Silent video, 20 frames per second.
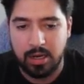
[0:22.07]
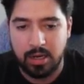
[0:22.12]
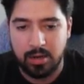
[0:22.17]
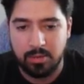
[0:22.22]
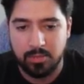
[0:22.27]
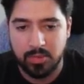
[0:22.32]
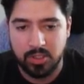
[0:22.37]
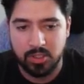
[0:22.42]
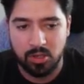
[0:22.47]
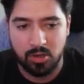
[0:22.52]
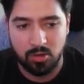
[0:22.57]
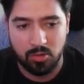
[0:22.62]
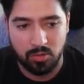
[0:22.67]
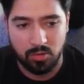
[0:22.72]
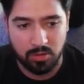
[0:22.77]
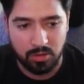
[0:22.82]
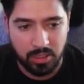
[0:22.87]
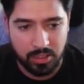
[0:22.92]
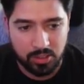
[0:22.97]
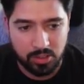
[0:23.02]
So
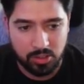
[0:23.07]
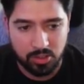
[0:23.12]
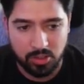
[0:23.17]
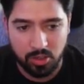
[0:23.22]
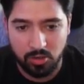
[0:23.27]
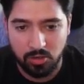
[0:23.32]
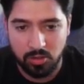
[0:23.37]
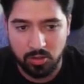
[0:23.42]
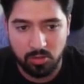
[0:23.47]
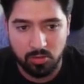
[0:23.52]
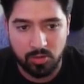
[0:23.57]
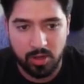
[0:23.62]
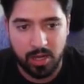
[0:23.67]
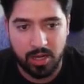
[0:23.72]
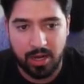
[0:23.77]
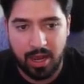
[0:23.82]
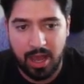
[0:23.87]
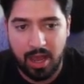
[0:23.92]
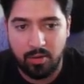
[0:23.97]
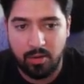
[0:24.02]
let's show you kind of
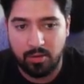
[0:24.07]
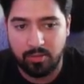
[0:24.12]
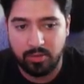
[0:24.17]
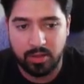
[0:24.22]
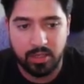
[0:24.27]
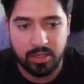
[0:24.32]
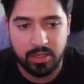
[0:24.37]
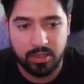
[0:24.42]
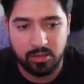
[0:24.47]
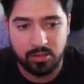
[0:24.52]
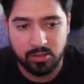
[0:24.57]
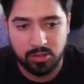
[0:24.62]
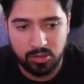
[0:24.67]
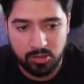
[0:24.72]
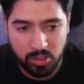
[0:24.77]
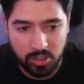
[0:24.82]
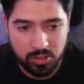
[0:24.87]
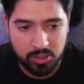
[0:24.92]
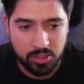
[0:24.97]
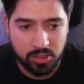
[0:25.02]
how everything here is
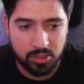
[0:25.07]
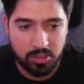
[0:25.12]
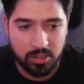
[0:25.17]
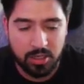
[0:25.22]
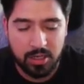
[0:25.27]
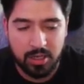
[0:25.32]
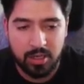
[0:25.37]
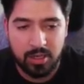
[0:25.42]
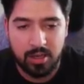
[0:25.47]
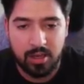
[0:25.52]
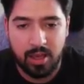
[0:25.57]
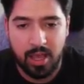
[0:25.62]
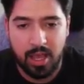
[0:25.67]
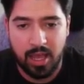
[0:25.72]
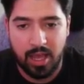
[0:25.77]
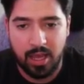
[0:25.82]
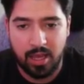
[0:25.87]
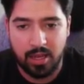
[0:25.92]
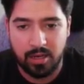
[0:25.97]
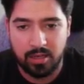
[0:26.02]
structured.
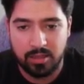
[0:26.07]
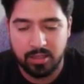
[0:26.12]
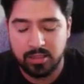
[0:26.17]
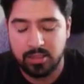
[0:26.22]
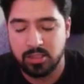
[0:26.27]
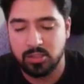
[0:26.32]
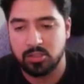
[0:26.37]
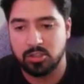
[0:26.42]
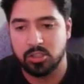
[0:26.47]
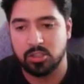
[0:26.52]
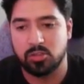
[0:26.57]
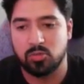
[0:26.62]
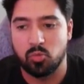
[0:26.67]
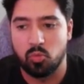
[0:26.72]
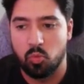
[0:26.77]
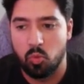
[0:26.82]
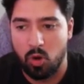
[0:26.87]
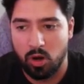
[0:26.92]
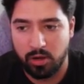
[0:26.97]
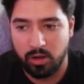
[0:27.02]
And this is just
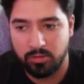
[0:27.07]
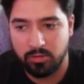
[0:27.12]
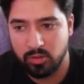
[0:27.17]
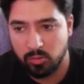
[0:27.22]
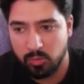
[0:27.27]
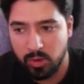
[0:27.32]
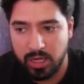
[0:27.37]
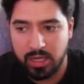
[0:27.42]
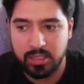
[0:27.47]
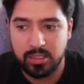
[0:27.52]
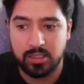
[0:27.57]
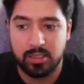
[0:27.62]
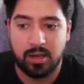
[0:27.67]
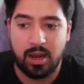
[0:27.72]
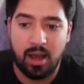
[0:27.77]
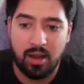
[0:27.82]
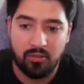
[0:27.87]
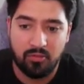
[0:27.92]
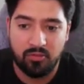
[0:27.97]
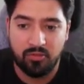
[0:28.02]
one of the ways that
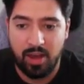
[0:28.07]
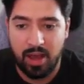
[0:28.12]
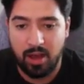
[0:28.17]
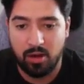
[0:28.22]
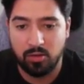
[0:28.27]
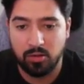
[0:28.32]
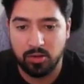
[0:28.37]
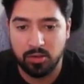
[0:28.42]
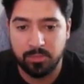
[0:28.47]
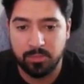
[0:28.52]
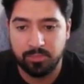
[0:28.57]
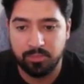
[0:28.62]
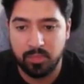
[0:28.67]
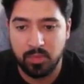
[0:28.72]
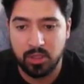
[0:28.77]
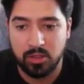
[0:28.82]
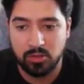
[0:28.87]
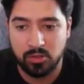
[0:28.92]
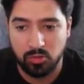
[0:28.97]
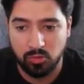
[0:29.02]
I've found
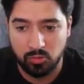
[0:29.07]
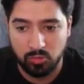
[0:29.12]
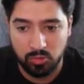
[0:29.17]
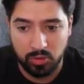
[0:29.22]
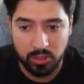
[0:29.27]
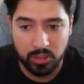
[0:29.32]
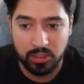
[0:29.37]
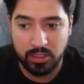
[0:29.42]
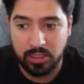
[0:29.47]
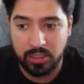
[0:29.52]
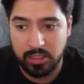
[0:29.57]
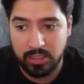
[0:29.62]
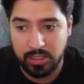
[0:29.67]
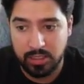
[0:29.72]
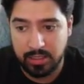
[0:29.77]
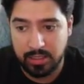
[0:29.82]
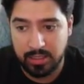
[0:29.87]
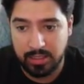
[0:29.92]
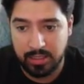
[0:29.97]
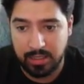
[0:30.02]
to really
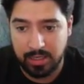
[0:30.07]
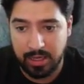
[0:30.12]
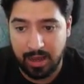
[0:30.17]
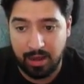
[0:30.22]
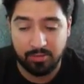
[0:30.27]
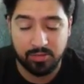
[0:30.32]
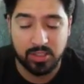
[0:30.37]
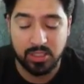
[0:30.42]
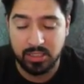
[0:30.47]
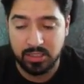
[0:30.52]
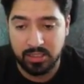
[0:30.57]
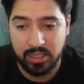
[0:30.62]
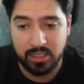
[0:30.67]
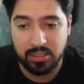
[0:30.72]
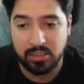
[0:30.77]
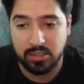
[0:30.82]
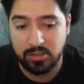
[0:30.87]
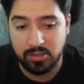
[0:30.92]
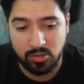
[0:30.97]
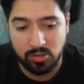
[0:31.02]
have success in
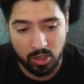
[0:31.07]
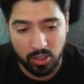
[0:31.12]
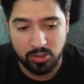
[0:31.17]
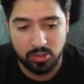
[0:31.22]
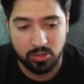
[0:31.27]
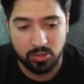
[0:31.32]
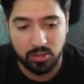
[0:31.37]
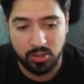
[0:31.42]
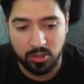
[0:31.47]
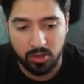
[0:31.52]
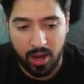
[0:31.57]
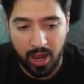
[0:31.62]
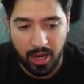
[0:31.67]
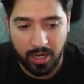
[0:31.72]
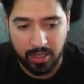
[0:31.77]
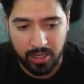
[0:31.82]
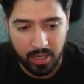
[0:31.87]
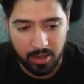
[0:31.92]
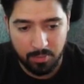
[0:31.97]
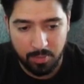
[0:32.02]
structuring your ad
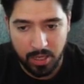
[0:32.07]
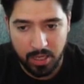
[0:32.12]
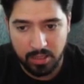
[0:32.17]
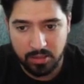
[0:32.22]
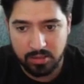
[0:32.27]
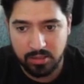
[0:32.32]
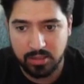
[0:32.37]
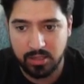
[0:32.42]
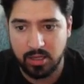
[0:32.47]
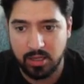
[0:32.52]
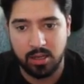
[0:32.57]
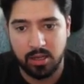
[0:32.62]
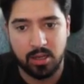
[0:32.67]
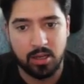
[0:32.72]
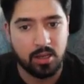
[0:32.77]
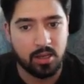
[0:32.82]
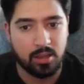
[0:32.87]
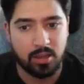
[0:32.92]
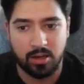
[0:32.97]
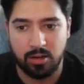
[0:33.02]
campaigns.
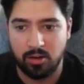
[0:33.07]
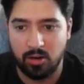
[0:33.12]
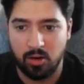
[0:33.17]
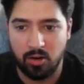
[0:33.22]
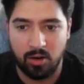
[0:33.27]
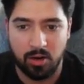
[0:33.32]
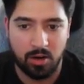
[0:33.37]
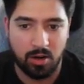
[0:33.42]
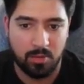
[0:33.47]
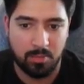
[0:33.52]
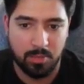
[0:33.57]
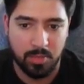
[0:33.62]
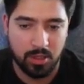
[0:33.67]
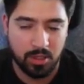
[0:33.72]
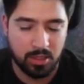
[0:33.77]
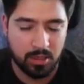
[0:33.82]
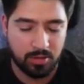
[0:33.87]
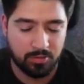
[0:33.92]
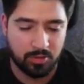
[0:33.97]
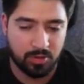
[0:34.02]
There are a million
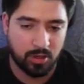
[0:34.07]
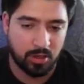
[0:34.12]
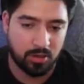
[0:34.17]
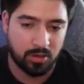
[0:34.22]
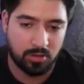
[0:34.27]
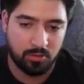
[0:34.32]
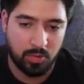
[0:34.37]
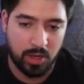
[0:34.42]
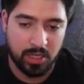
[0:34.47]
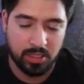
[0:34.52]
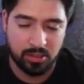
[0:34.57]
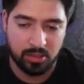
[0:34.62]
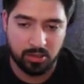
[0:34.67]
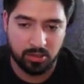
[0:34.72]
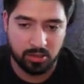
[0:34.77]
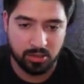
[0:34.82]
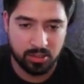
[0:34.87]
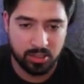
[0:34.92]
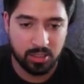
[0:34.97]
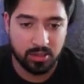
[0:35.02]
different ways under the
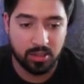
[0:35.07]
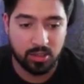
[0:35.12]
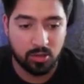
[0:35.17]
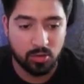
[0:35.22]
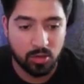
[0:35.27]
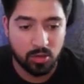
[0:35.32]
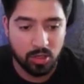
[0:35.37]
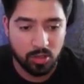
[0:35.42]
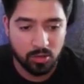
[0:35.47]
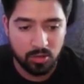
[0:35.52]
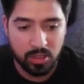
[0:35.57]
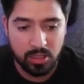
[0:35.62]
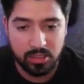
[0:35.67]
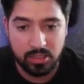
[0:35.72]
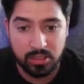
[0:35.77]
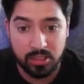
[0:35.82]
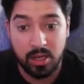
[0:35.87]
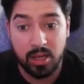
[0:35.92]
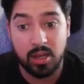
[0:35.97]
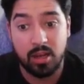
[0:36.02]
sun that you can do this.
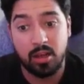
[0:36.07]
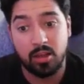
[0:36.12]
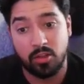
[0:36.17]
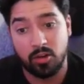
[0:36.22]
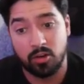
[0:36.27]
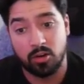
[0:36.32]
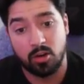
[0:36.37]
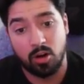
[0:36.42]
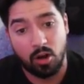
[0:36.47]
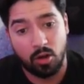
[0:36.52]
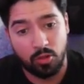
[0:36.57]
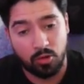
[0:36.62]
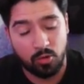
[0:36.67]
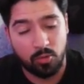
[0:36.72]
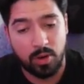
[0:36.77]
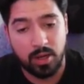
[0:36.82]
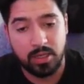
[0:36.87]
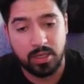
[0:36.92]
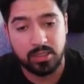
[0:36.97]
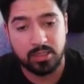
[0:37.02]
There are other
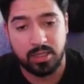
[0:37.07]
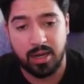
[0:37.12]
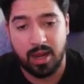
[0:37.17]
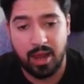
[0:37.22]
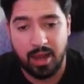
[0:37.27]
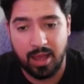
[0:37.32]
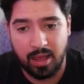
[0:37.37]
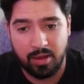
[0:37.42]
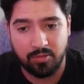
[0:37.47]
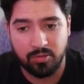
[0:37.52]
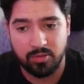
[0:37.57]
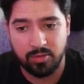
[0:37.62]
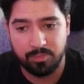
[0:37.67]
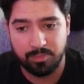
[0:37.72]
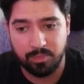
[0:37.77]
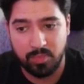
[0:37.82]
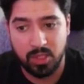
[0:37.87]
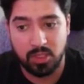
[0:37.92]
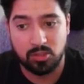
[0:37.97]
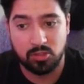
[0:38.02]
ways that I have
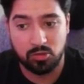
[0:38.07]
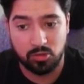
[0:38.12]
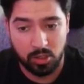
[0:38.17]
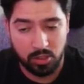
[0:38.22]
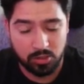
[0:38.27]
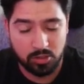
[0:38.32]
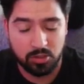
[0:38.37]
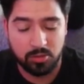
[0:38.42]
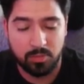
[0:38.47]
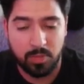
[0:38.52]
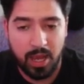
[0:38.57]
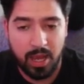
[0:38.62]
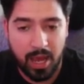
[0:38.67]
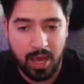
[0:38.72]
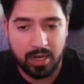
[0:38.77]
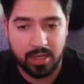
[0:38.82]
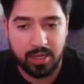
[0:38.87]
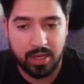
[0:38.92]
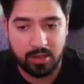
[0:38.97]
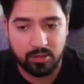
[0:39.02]
structured my ad
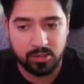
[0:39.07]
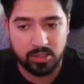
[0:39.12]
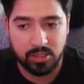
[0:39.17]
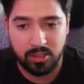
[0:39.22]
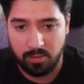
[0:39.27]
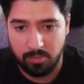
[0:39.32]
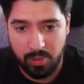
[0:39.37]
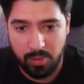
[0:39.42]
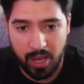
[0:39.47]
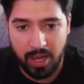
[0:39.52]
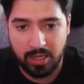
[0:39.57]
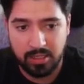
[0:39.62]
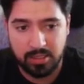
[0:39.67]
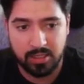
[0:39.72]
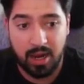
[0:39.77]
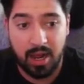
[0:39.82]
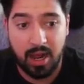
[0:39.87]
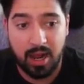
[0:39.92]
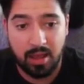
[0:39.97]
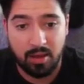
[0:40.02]
accounts in the past that
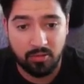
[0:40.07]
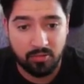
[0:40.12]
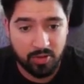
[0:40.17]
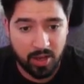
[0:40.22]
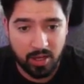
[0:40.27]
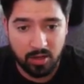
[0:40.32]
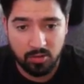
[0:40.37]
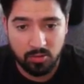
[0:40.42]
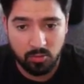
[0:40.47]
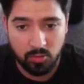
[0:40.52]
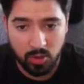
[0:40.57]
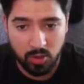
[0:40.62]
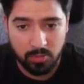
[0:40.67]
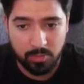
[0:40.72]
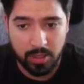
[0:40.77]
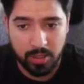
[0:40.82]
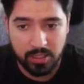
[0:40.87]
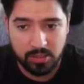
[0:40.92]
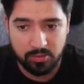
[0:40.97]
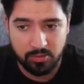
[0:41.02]
I have found work
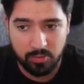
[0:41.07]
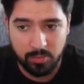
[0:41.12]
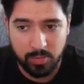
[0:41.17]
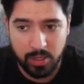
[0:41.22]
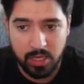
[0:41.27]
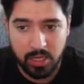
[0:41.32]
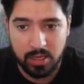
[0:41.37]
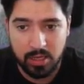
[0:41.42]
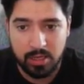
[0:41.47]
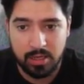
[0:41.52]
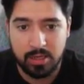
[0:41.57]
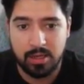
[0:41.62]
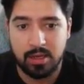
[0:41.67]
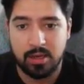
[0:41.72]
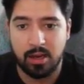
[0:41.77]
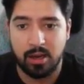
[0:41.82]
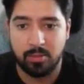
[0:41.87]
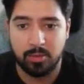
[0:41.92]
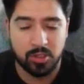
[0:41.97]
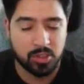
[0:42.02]
best for me.
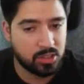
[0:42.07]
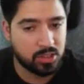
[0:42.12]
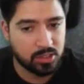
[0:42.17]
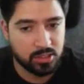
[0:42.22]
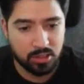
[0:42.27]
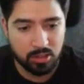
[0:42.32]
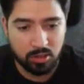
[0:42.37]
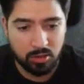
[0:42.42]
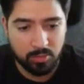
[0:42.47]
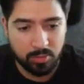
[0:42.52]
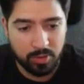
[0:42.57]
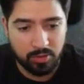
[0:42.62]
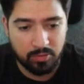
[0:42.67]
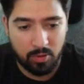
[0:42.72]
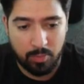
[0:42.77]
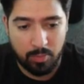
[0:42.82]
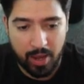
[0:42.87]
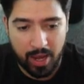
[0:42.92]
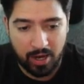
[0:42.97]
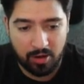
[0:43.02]
It just is a little bit of a
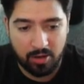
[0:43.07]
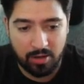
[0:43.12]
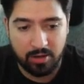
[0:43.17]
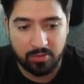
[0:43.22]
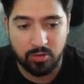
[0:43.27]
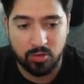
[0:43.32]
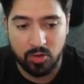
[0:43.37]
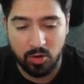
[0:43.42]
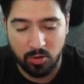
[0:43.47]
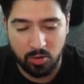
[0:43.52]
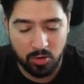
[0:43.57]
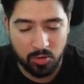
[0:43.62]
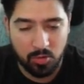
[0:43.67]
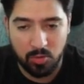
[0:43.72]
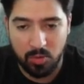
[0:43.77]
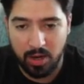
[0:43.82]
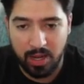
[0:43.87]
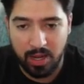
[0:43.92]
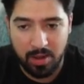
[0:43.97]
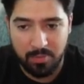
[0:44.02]
background. If you don't know who I
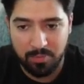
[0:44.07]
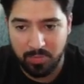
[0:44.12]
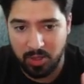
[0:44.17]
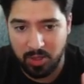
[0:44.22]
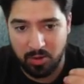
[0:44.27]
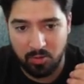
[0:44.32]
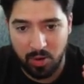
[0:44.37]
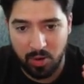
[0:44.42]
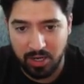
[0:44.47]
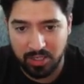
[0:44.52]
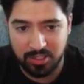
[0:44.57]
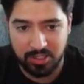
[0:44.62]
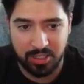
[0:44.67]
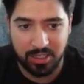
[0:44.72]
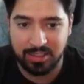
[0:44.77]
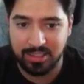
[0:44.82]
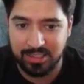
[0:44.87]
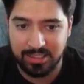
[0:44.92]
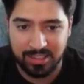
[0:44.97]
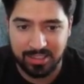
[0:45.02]
am, like, why should I
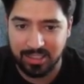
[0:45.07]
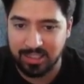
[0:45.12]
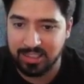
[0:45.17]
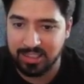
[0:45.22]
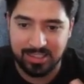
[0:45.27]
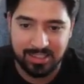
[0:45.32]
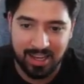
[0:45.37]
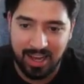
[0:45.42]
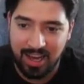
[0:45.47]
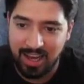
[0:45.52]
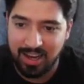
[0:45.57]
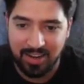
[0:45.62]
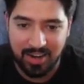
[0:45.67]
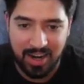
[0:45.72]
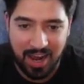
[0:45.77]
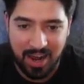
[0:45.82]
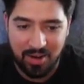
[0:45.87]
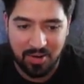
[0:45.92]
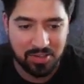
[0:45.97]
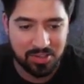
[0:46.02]
listen to this guy on
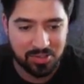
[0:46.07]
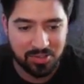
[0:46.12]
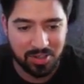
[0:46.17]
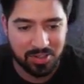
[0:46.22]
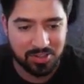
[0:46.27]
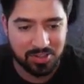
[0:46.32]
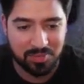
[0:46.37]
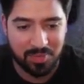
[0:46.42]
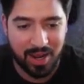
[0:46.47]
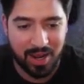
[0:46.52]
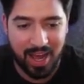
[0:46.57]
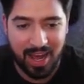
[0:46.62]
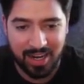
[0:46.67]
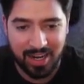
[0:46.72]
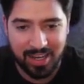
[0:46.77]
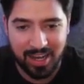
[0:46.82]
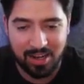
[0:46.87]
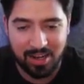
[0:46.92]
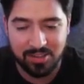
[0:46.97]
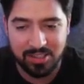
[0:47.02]
how to structure my ad
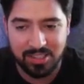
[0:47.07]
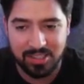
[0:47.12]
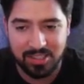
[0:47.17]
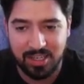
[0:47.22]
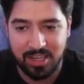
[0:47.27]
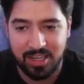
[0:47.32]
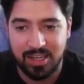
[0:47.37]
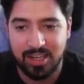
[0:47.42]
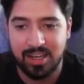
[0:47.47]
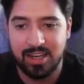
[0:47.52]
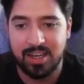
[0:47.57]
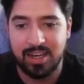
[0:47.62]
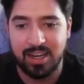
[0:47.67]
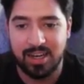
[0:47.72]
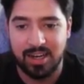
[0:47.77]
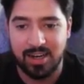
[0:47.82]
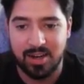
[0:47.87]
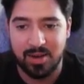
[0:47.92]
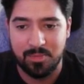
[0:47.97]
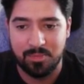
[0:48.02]
accounts?
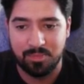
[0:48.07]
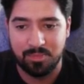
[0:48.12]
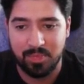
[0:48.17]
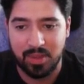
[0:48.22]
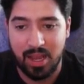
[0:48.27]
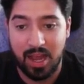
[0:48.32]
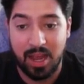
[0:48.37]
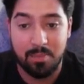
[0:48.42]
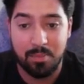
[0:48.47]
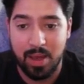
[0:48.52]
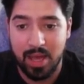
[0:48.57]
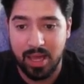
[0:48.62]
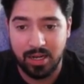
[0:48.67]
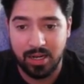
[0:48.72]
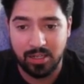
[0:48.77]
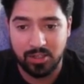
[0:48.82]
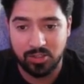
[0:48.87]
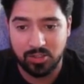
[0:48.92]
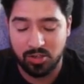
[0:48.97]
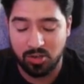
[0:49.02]
I
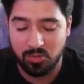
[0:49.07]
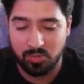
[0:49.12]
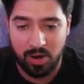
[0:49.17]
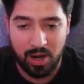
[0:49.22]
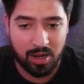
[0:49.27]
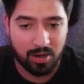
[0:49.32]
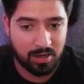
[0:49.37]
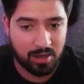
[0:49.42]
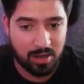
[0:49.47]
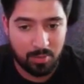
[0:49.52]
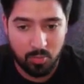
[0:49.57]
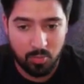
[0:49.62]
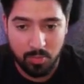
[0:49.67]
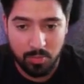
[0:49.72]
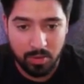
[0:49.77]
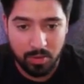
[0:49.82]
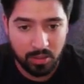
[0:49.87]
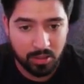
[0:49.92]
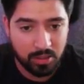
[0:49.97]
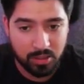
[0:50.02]
manage around a couple $1
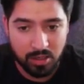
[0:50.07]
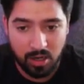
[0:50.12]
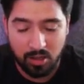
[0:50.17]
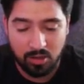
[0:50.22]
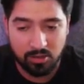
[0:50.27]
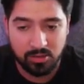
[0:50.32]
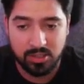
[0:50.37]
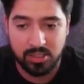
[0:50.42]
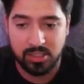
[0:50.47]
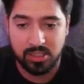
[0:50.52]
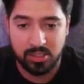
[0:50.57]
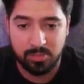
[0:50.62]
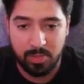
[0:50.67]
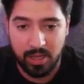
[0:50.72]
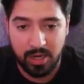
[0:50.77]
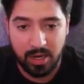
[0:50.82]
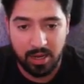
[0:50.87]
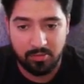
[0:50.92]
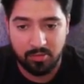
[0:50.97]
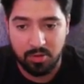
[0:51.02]
million in spend
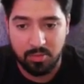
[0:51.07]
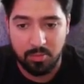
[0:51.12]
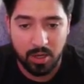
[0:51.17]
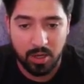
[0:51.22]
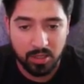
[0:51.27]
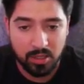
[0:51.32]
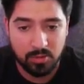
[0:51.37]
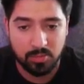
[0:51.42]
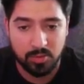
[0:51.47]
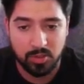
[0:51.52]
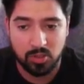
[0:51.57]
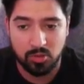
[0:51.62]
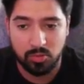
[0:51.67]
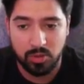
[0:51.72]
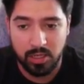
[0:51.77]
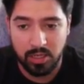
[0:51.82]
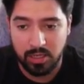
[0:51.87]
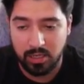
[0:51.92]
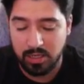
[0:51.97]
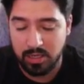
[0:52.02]
every month
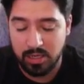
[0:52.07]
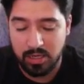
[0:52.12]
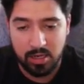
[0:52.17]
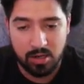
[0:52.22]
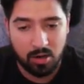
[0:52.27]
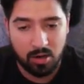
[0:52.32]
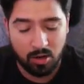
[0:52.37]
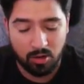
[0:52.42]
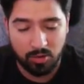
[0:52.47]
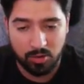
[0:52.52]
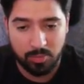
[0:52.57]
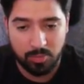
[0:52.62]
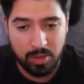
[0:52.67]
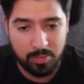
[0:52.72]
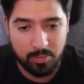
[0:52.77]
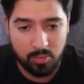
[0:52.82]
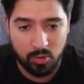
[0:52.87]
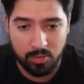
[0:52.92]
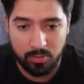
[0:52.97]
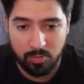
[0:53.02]
between all the
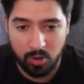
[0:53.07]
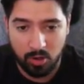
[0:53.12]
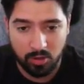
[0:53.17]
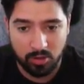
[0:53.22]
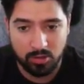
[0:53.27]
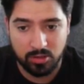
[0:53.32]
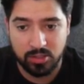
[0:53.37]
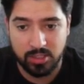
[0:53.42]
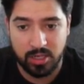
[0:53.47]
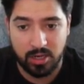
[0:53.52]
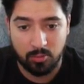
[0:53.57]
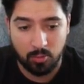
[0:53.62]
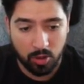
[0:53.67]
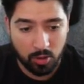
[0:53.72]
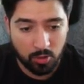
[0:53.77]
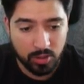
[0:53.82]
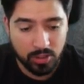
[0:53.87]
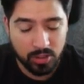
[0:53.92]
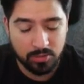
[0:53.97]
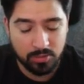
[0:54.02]
people and partners that I work
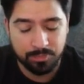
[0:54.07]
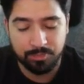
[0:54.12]
with.